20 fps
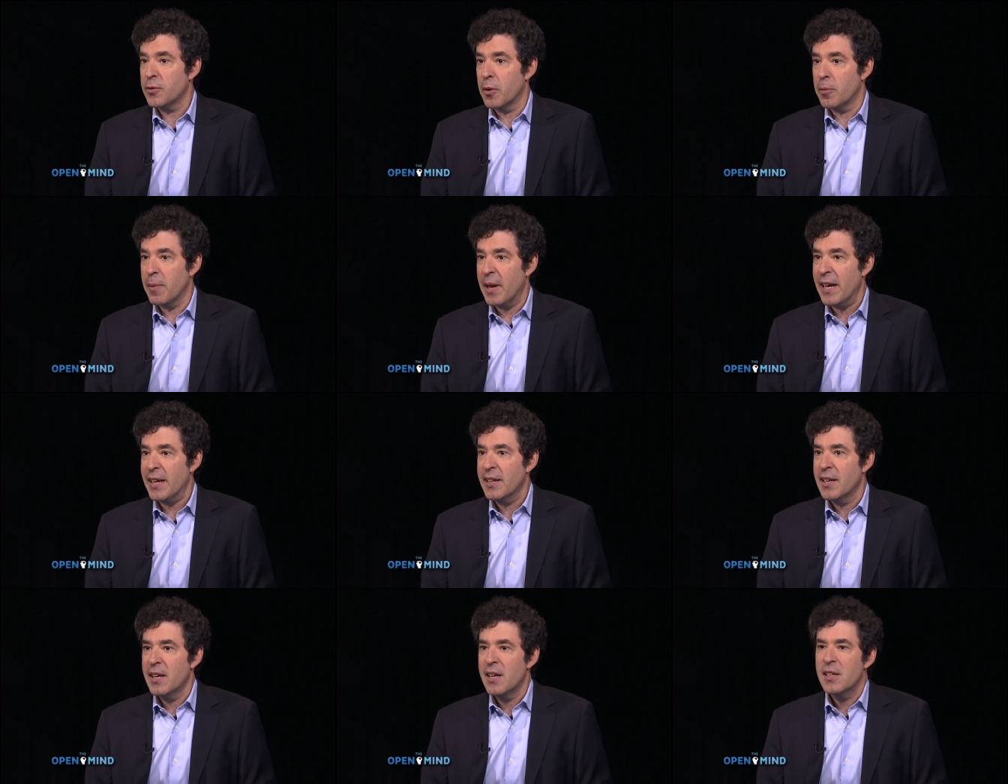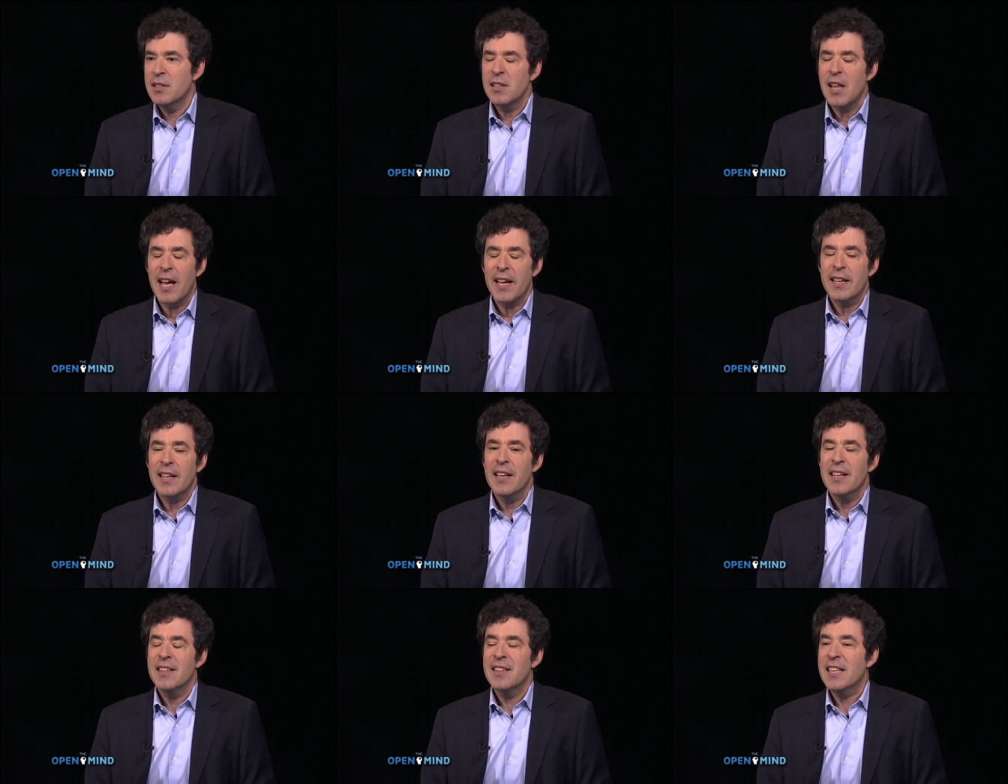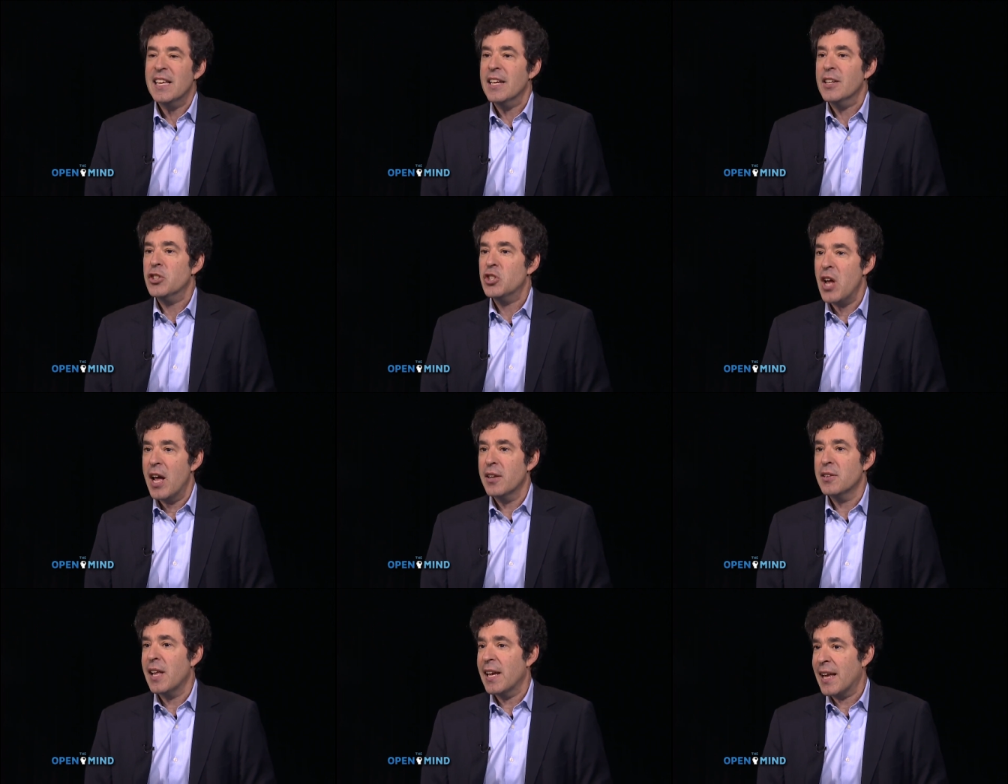for me. Like, the,
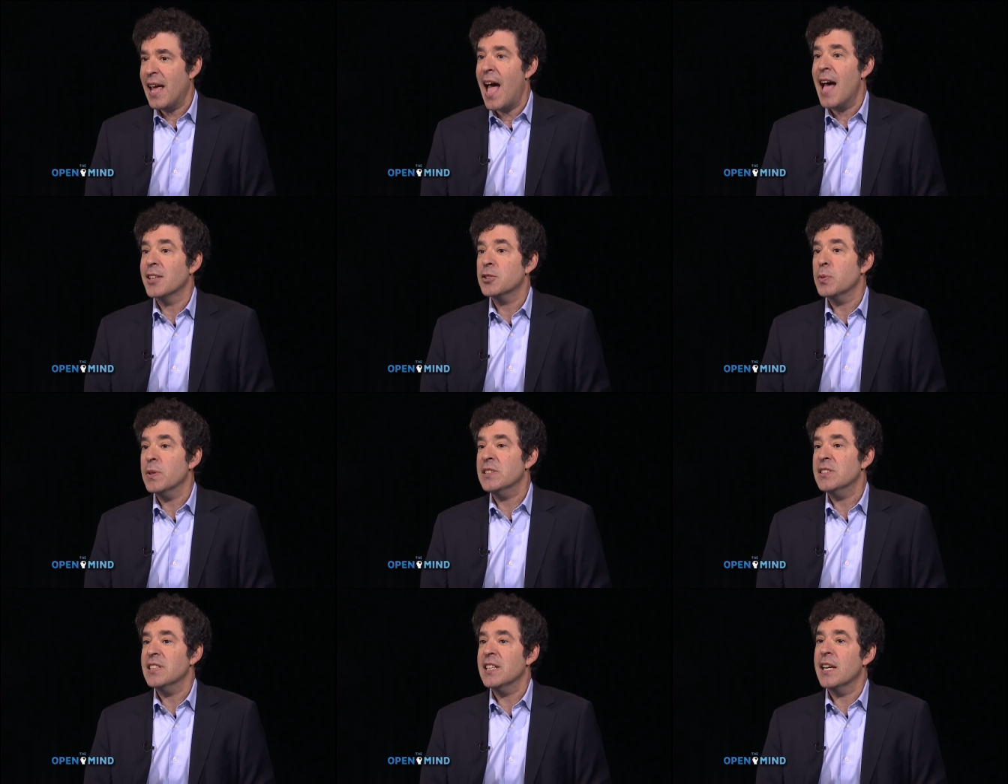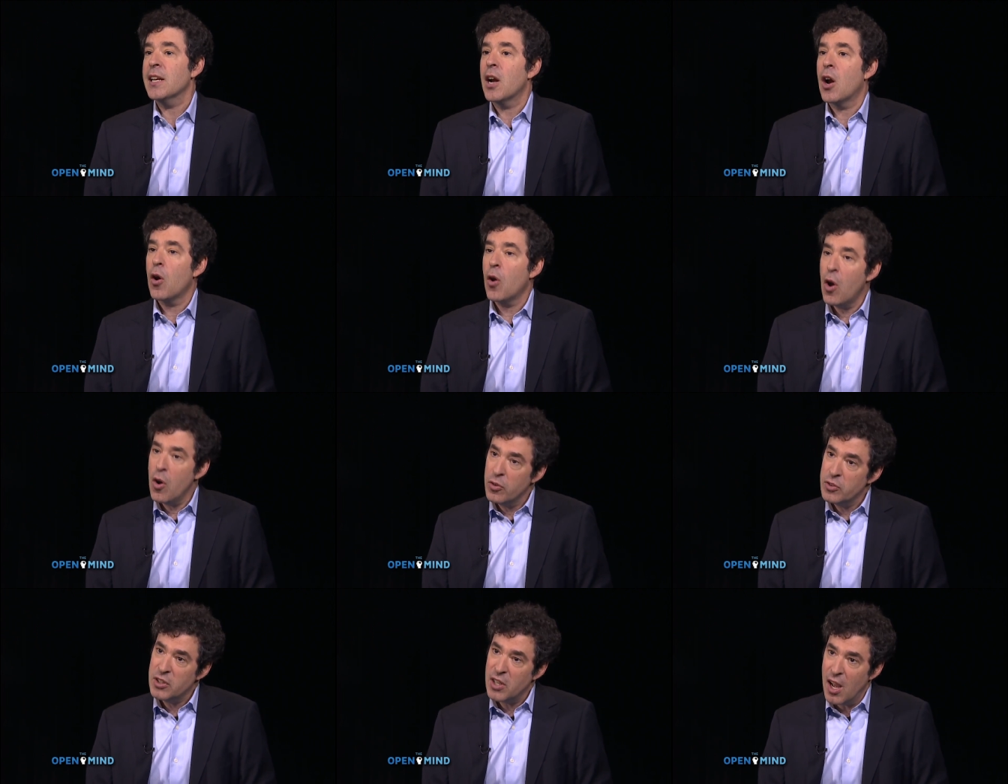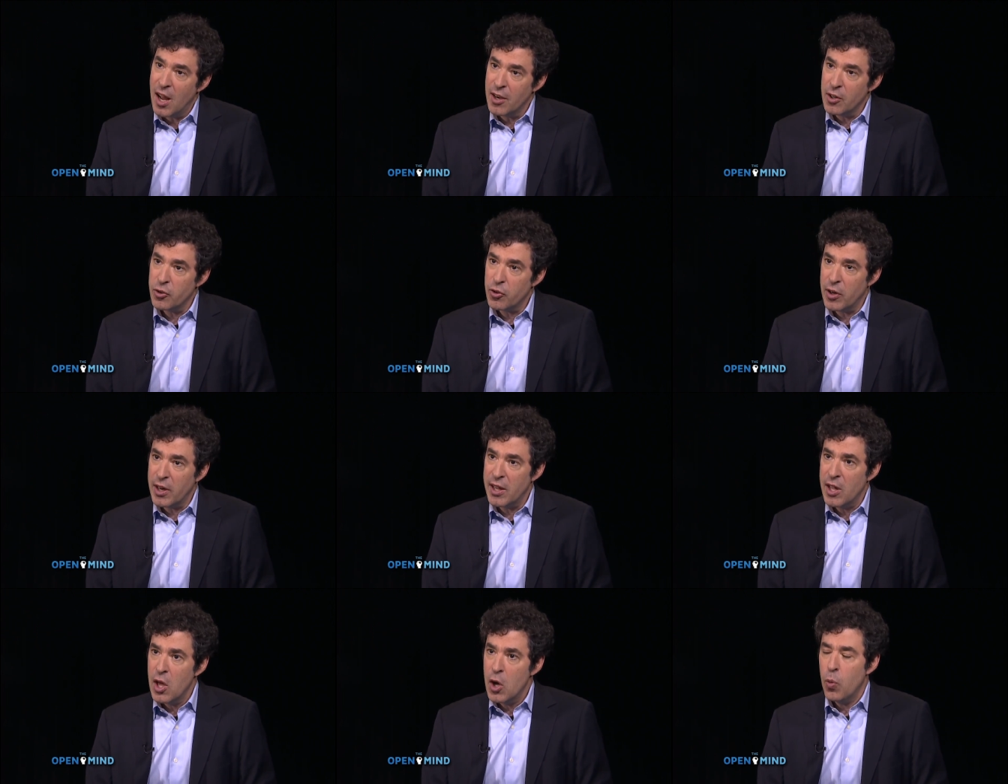like as we see in our own
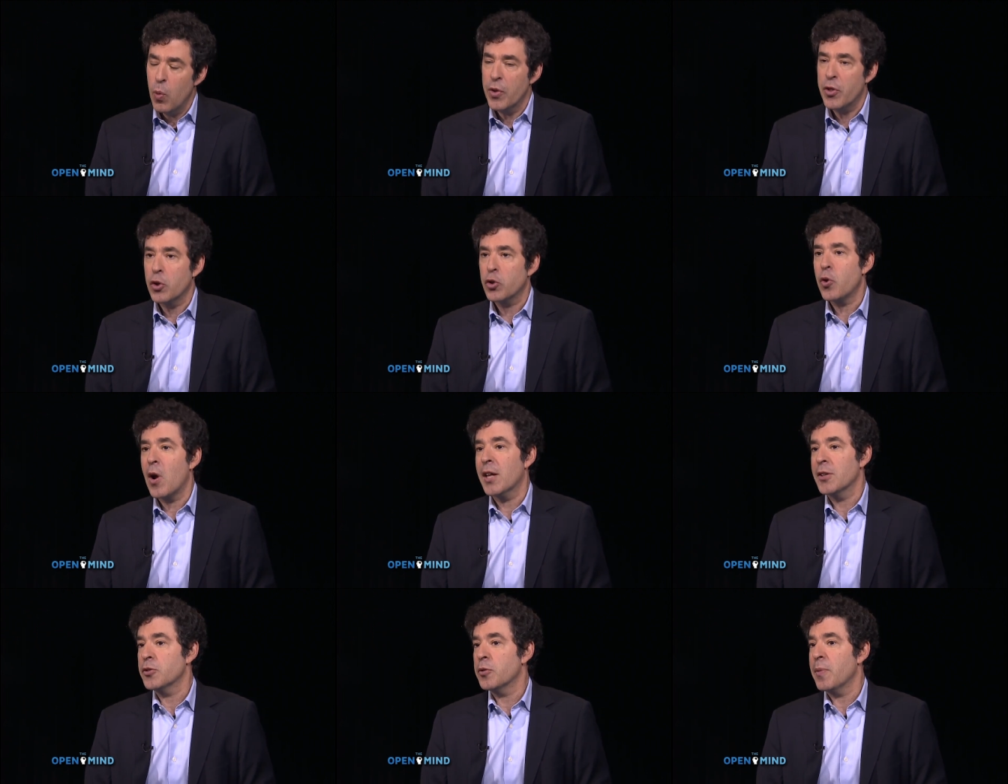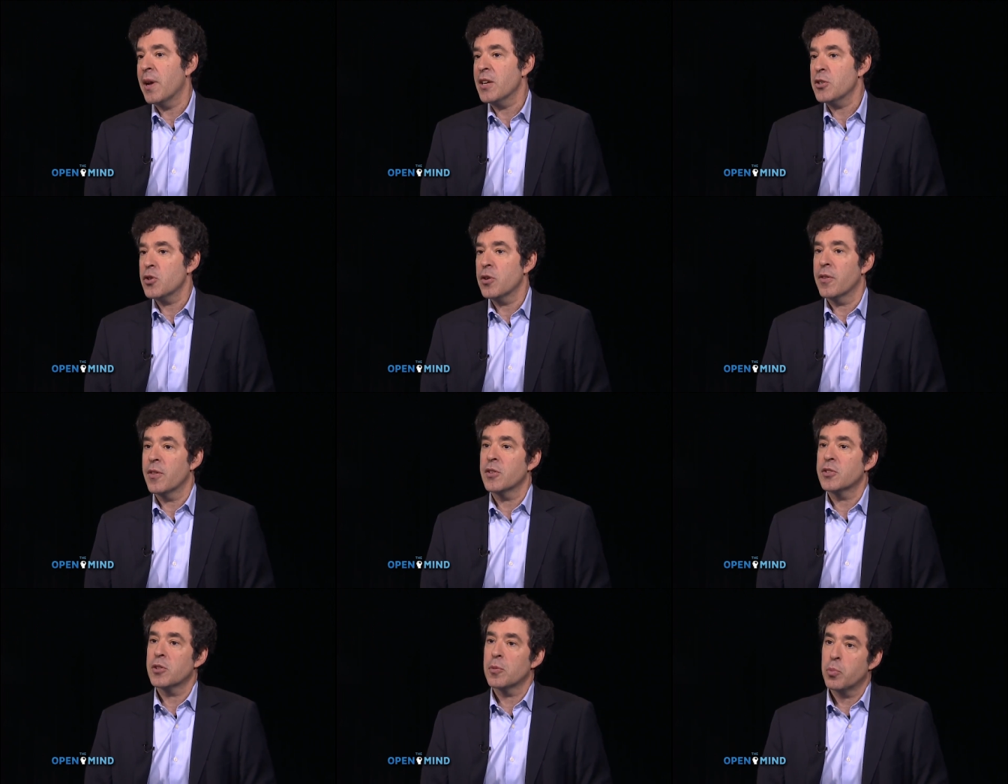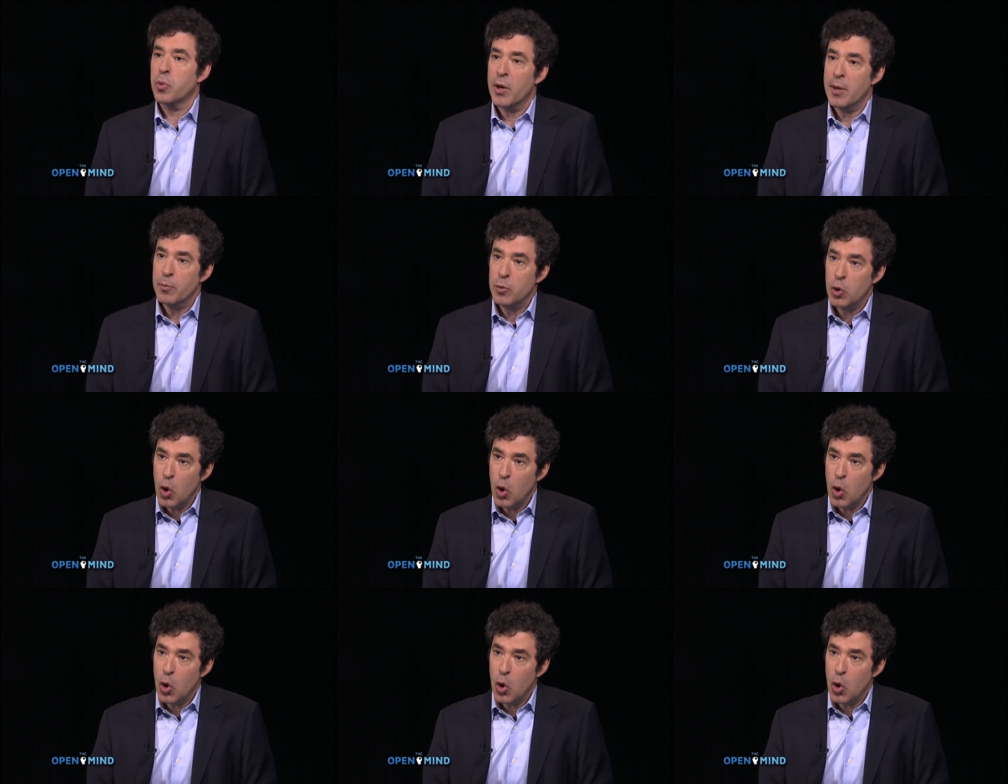country with the transformation of the Supreme